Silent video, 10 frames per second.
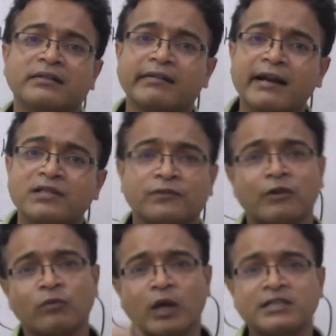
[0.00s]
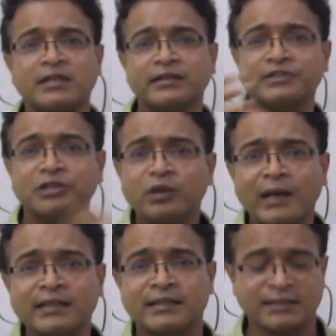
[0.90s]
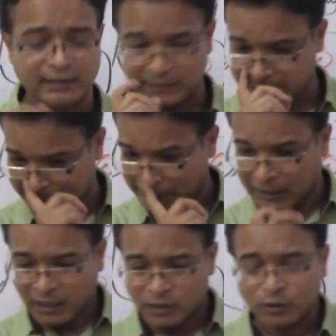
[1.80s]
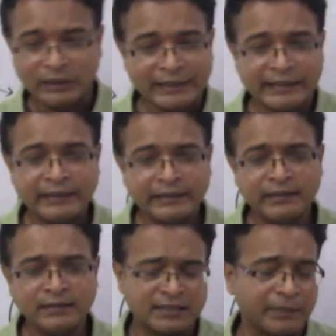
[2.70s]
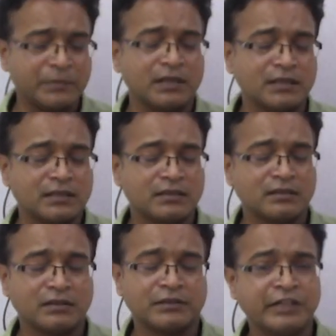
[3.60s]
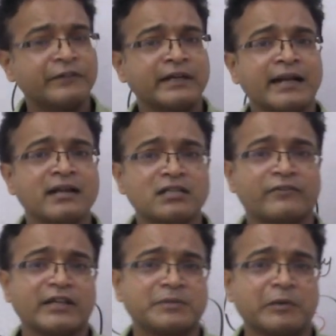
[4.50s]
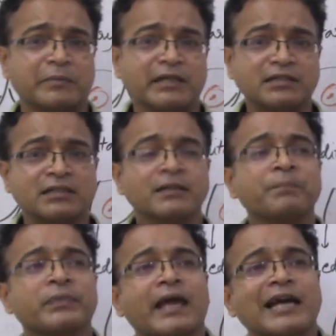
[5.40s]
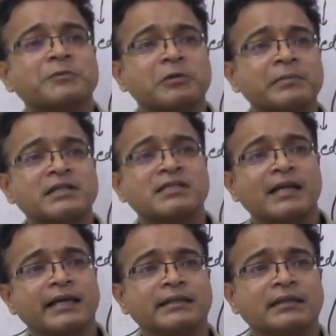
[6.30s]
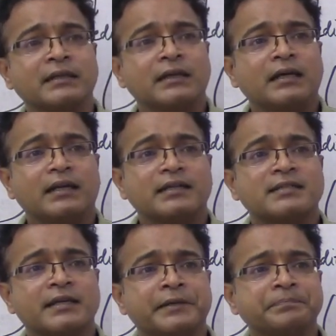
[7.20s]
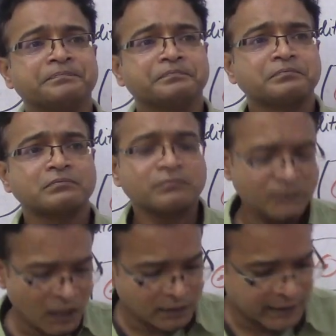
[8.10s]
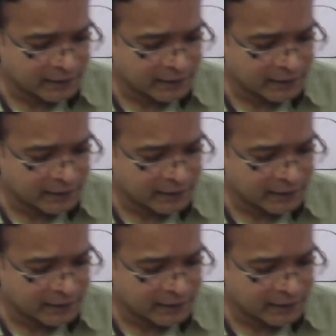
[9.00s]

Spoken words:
traits from one generation to another generation? So they did different kinds of experiments. Experiments like, let's say, there